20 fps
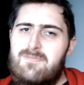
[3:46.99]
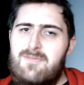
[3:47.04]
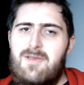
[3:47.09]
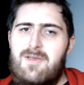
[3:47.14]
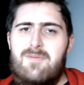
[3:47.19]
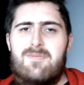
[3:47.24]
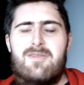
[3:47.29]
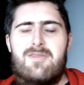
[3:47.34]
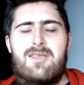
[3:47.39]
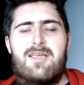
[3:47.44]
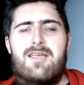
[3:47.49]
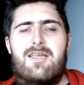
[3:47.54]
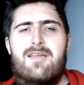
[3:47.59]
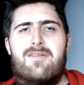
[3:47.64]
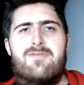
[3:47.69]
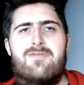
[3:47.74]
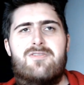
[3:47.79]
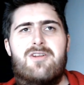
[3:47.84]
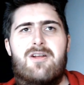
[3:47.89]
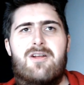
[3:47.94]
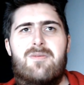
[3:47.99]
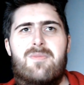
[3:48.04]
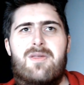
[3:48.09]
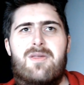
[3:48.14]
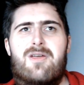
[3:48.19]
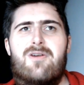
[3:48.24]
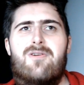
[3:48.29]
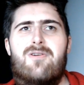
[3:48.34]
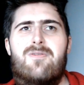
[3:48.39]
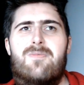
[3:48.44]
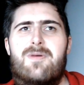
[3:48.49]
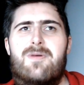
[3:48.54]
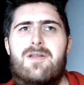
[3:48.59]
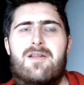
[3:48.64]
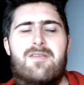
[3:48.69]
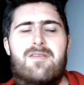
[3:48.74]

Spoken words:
I'm thinking of Jeremy Corbyn,